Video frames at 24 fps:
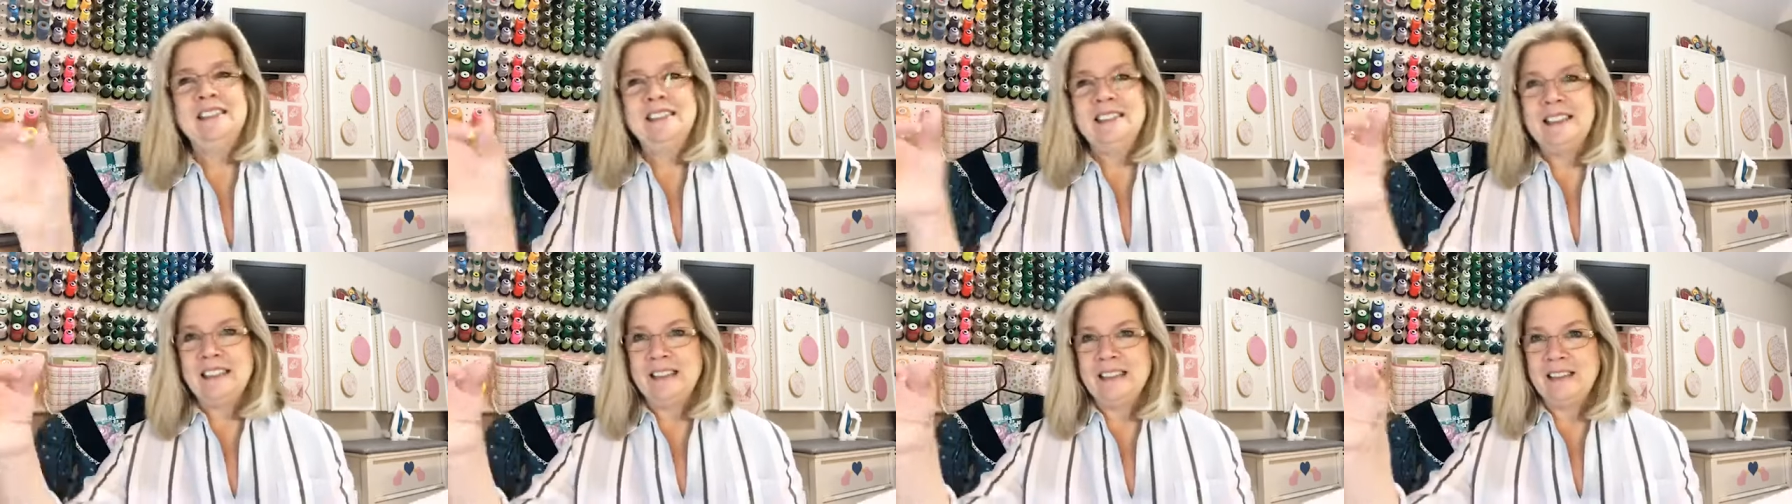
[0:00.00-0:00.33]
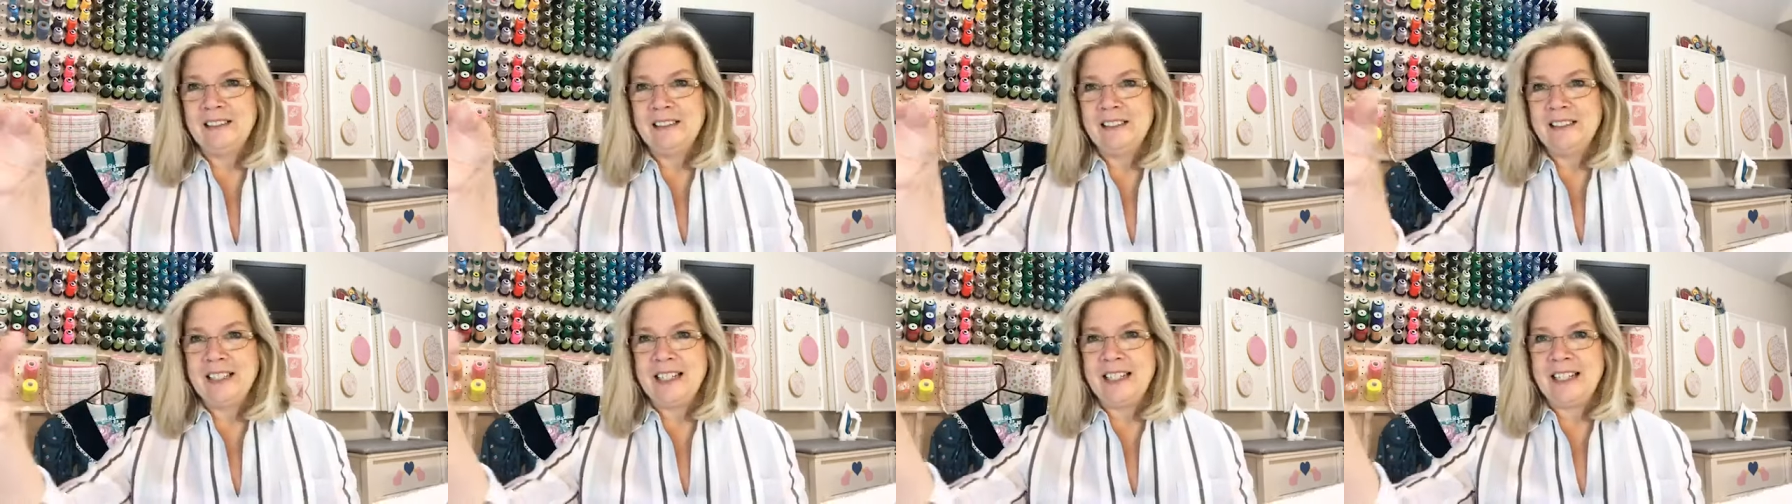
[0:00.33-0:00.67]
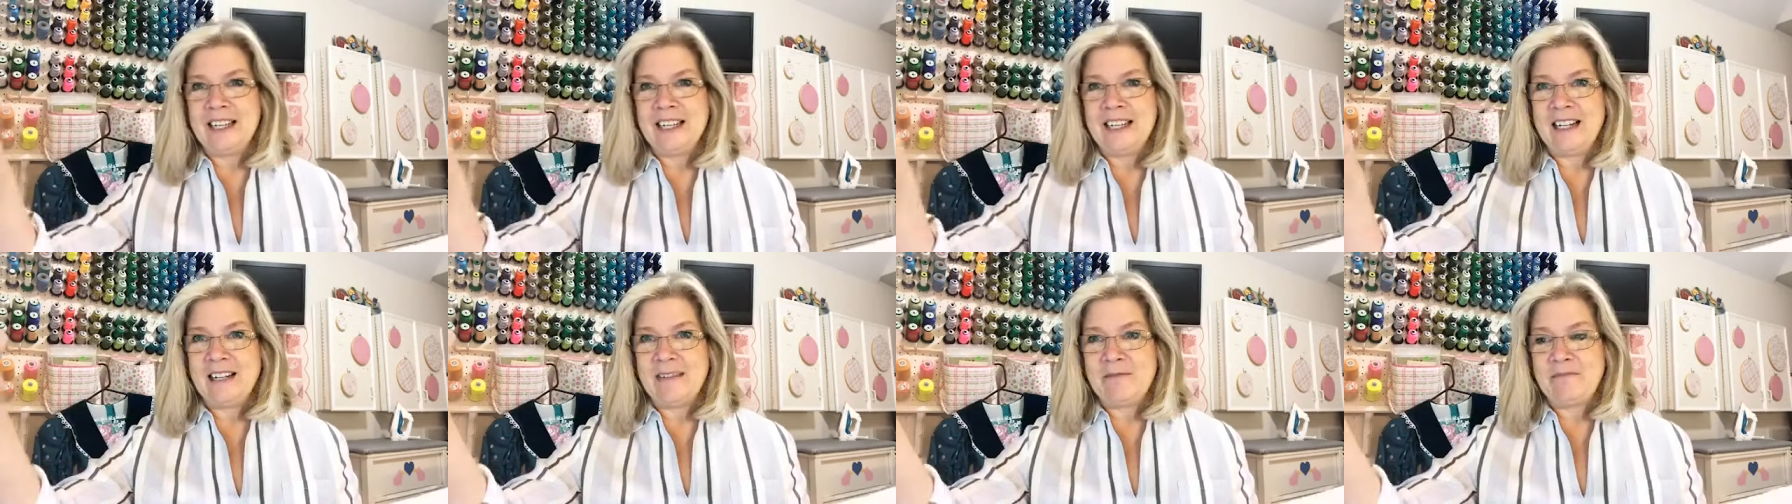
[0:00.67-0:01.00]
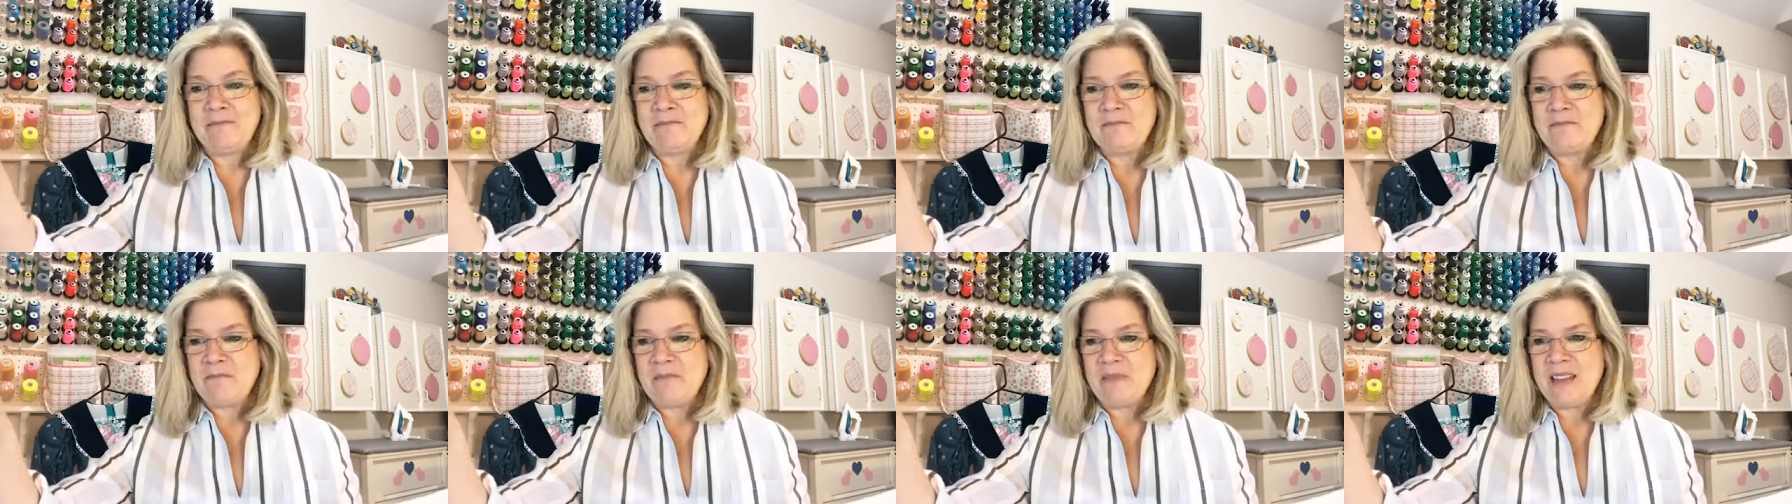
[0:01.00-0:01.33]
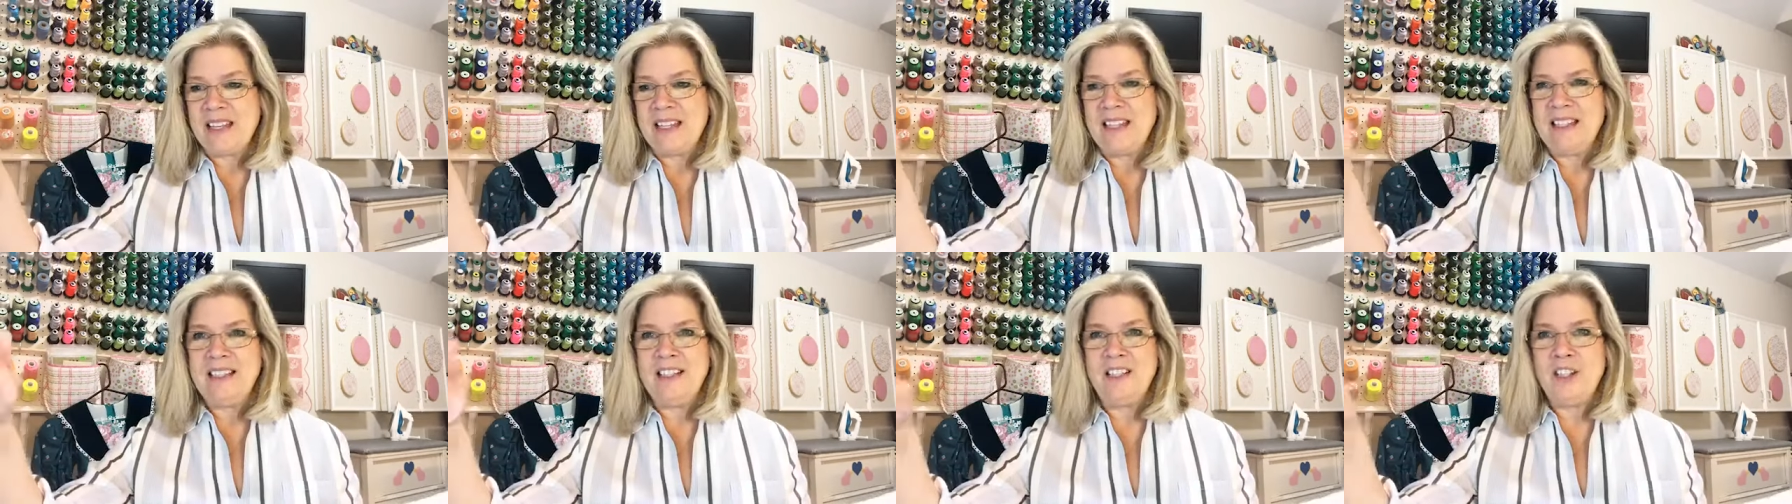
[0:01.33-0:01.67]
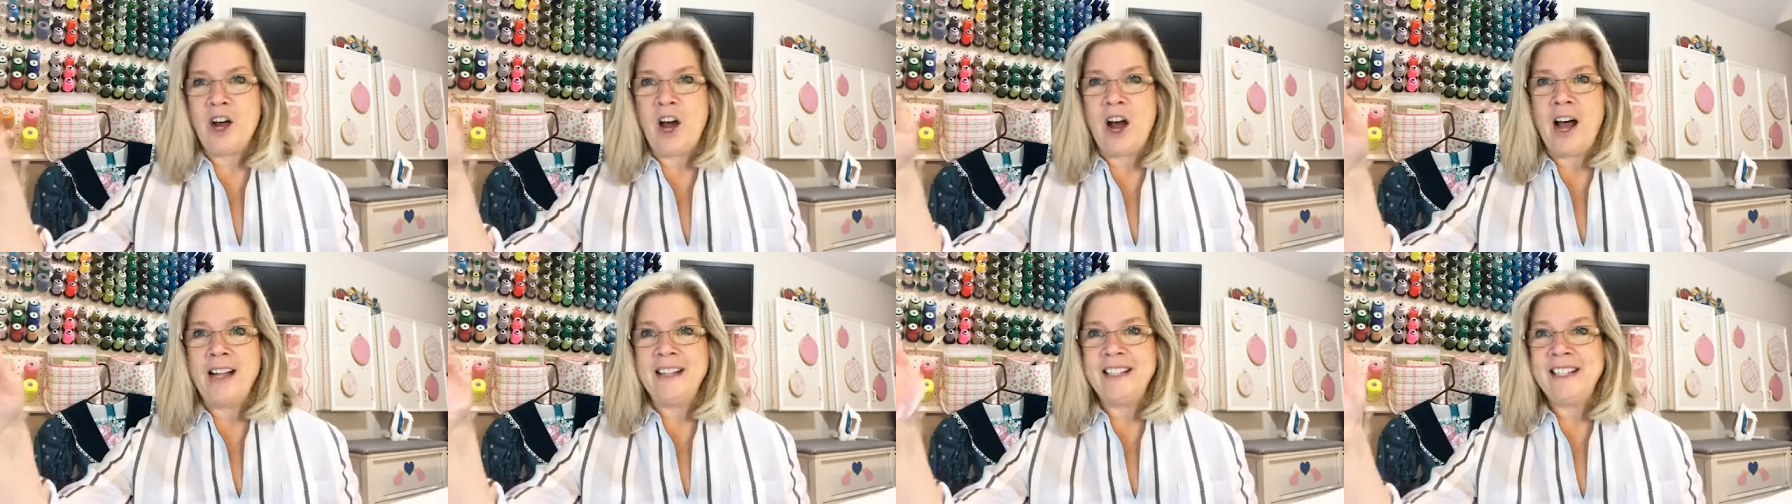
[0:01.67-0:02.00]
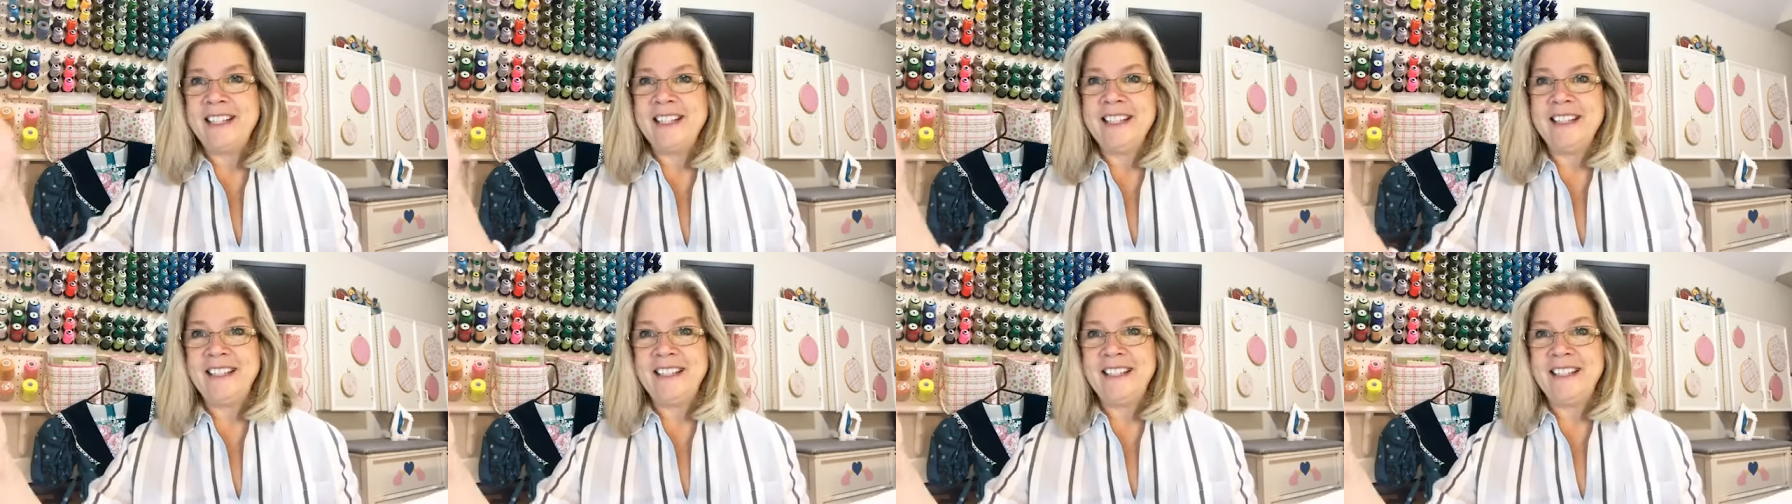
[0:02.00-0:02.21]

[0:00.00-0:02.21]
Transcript: little um, dots